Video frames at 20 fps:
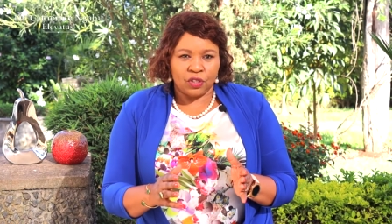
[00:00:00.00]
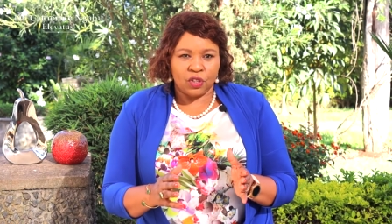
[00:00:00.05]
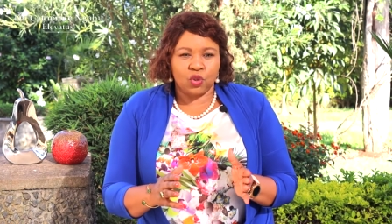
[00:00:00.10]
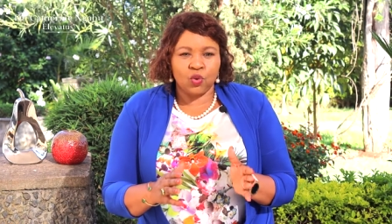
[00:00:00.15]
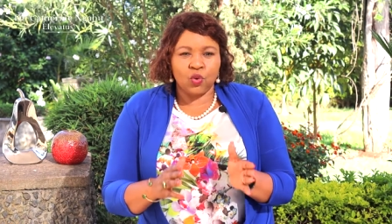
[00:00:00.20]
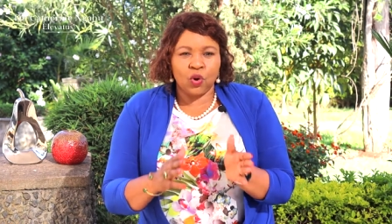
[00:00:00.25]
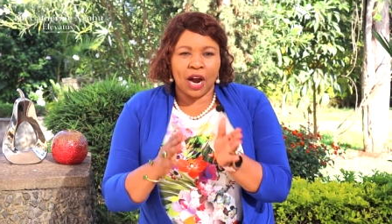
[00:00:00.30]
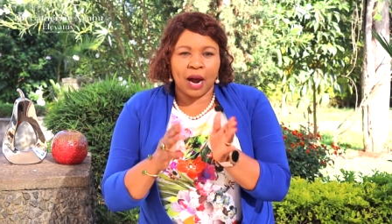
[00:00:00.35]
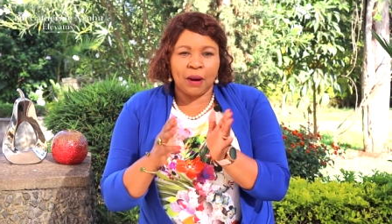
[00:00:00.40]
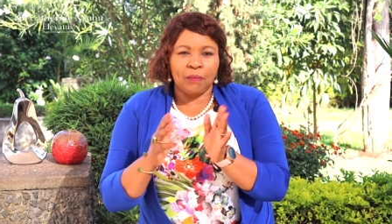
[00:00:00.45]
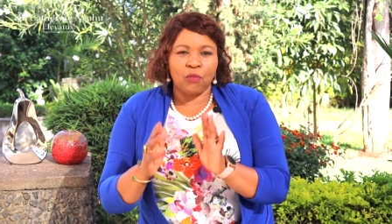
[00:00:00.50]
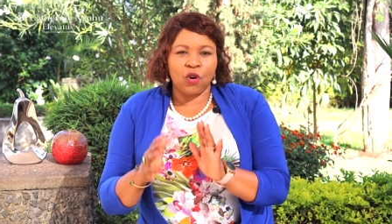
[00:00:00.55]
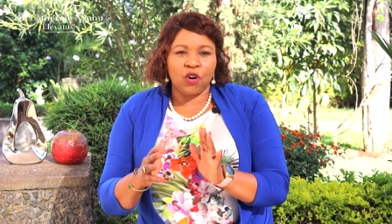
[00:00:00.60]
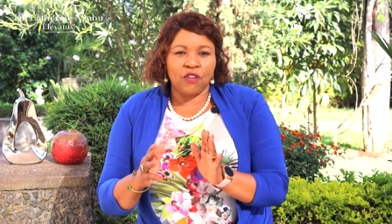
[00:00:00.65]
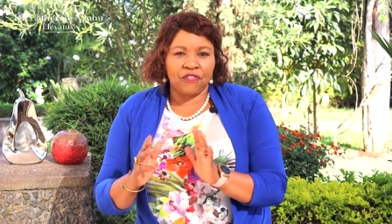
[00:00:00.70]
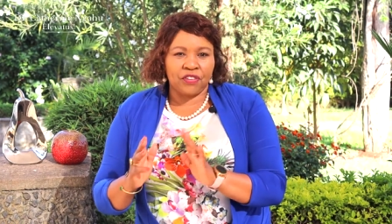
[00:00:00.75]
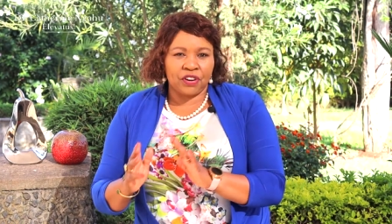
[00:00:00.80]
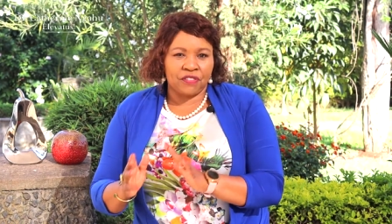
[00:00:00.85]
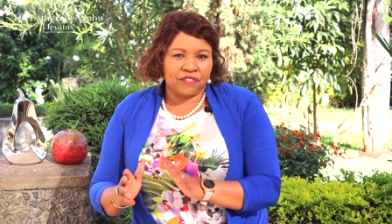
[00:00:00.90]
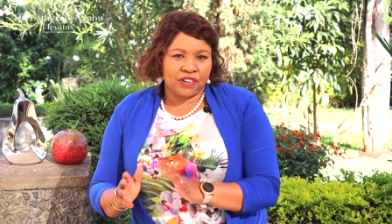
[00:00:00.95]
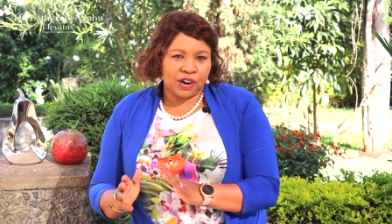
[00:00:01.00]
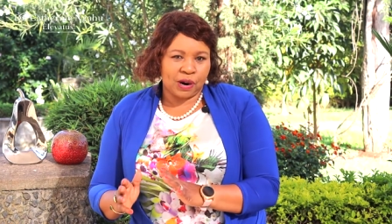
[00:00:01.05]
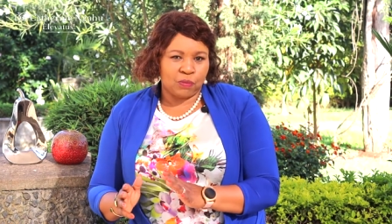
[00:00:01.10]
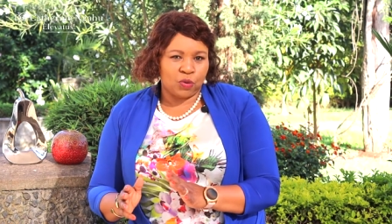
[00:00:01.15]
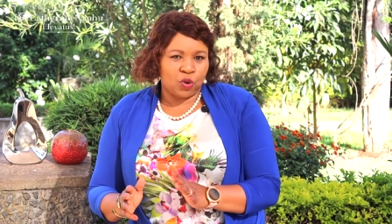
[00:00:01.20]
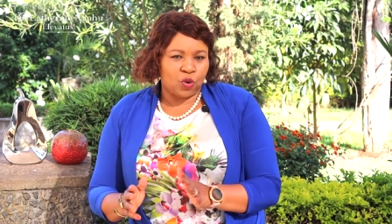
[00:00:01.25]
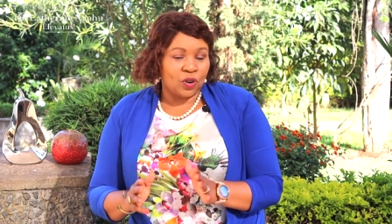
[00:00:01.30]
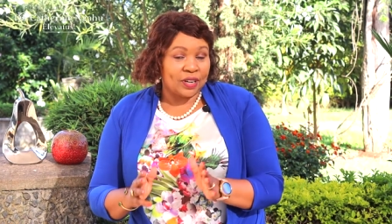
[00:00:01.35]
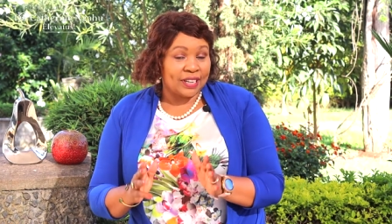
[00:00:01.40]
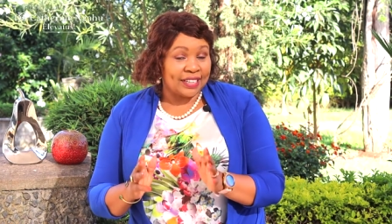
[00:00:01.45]
to a more
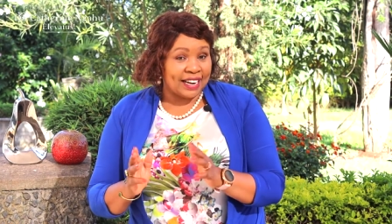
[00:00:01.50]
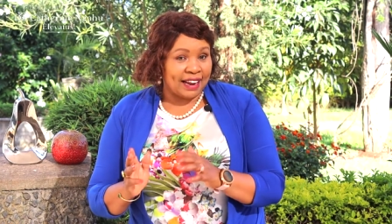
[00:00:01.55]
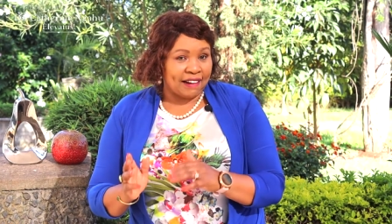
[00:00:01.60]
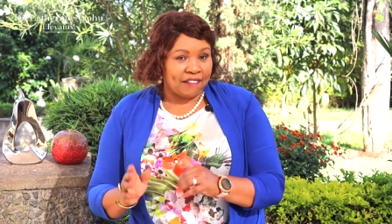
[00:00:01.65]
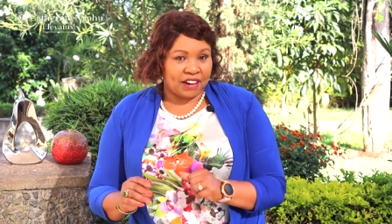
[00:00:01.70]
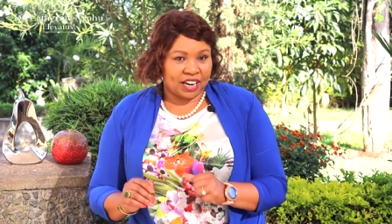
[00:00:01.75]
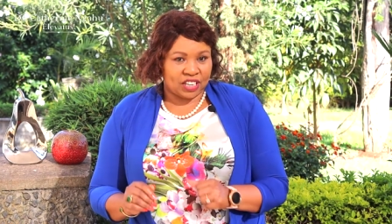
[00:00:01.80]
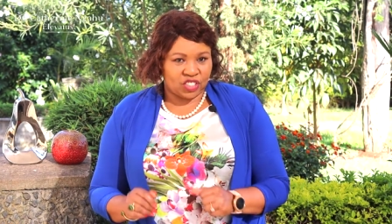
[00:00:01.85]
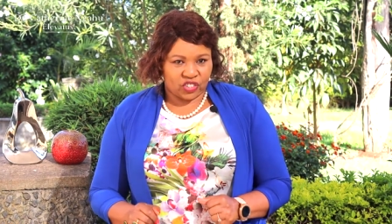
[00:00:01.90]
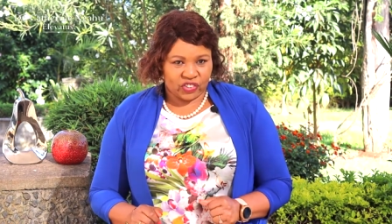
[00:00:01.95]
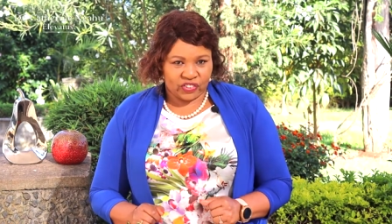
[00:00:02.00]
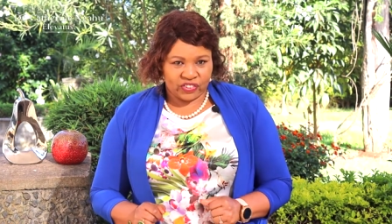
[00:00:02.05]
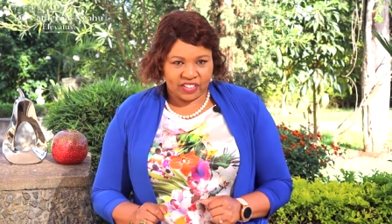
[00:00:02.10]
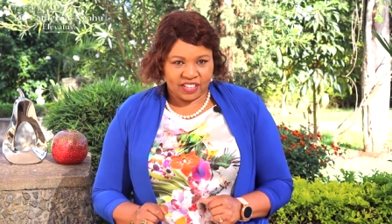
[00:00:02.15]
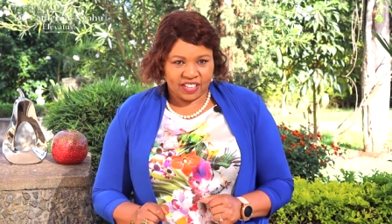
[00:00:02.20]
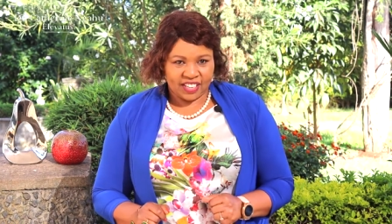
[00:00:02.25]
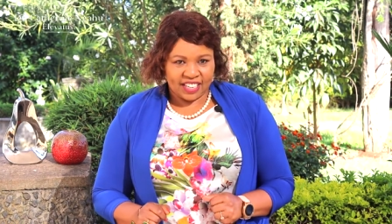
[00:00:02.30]
favorable direction.